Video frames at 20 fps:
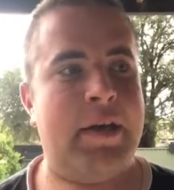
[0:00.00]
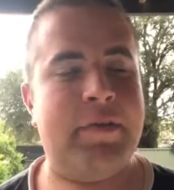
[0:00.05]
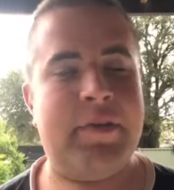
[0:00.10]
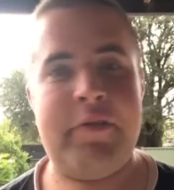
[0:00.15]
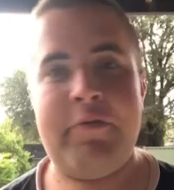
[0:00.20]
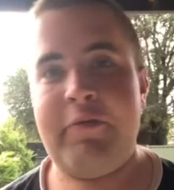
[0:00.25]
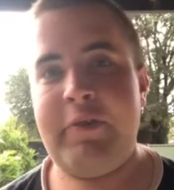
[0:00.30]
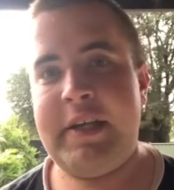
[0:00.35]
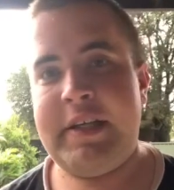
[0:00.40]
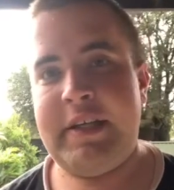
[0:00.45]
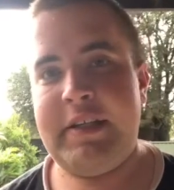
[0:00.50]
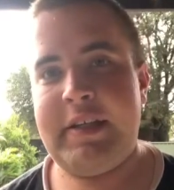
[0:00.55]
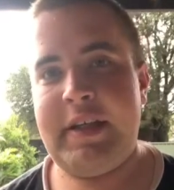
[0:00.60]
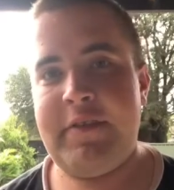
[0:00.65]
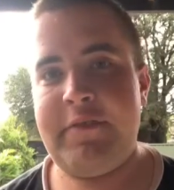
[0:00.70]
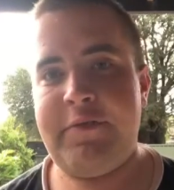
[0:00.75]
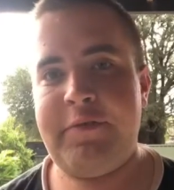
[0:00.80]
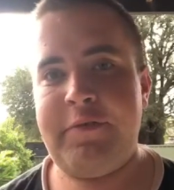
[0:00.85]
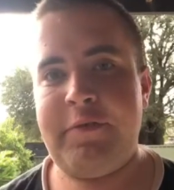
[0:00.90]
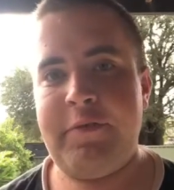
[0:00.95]

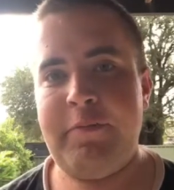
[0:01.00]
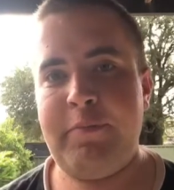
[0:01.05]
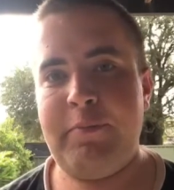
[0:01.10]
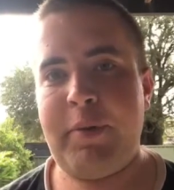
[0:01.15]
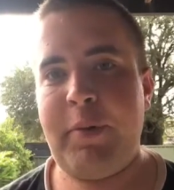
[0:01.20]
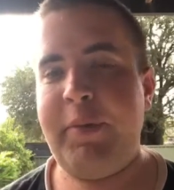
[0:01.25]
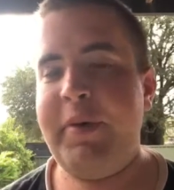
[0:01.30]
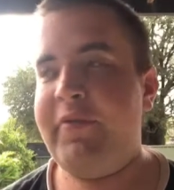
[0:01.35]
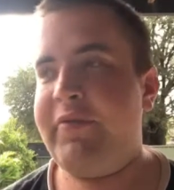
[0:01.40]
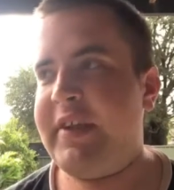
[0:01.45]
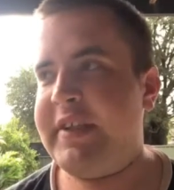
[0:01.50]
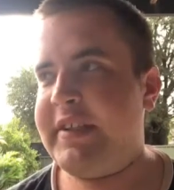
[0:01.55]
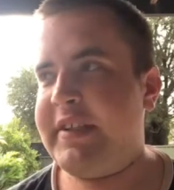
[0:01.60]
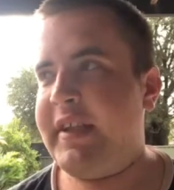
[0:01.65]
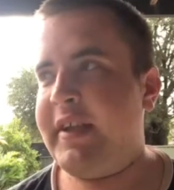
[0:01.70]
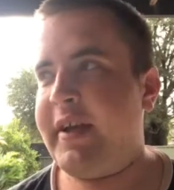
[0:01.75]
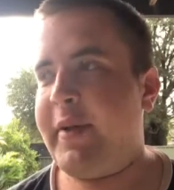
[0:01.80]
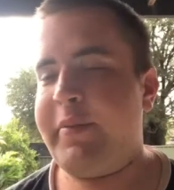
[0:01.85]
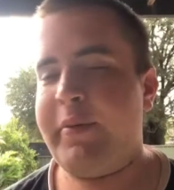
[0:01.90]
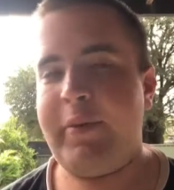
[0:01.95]
They've probably
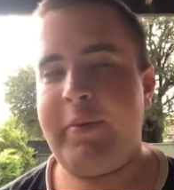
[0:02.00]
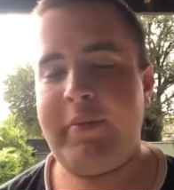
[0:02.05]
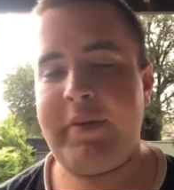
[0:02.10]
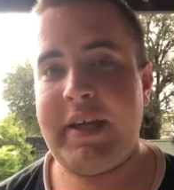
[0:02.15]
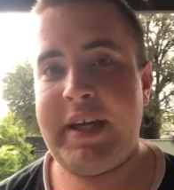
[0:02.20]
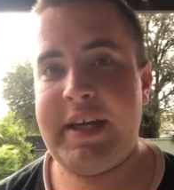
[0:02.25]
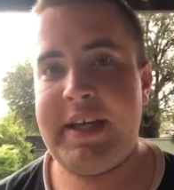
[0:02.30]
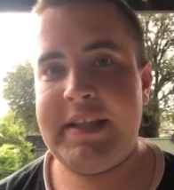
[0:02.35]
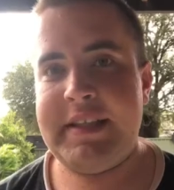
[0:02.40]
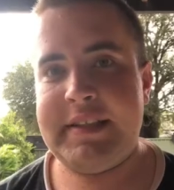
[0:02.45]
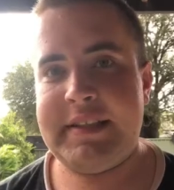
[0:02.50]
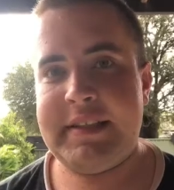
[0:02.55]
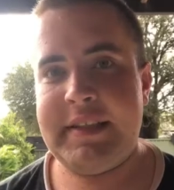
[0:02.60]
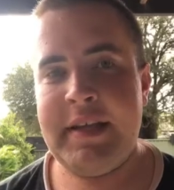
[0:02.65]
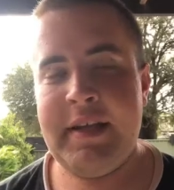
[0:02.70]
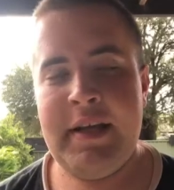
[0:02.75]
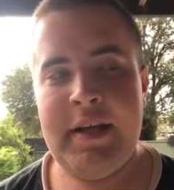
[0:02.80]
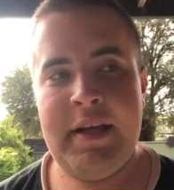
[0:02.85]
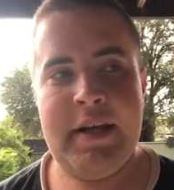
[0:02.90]
rested a couple of players,